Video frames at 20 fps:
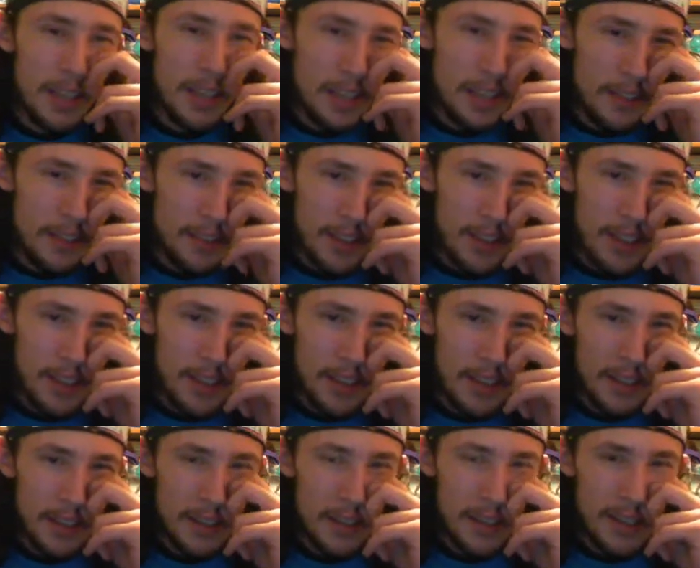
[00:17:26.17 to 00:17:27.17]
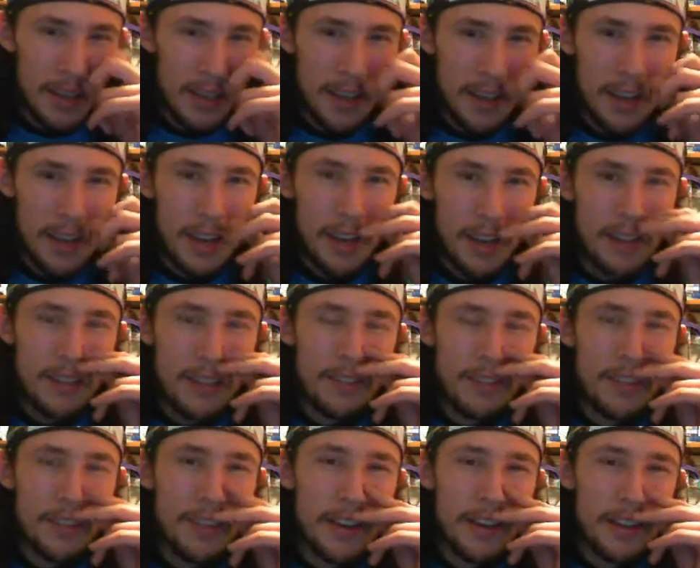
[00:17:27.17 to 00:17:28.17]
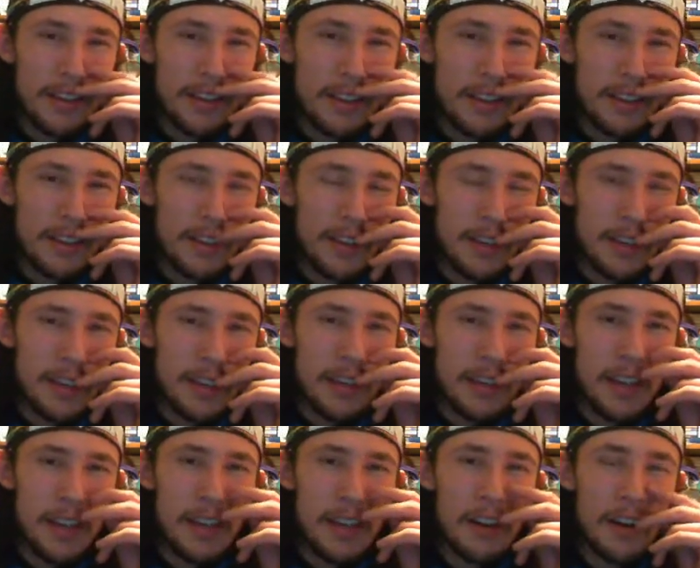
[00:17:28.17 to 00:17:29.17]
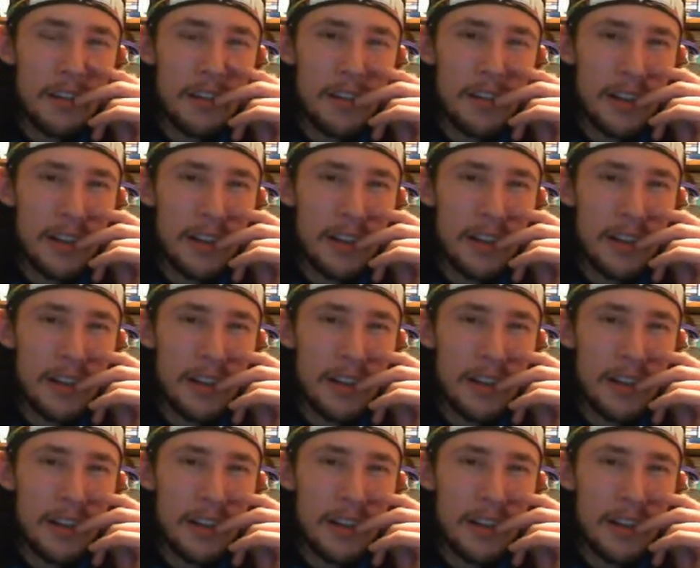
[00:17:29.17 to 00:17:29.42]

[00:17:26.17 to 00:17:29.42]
even if I need a day off,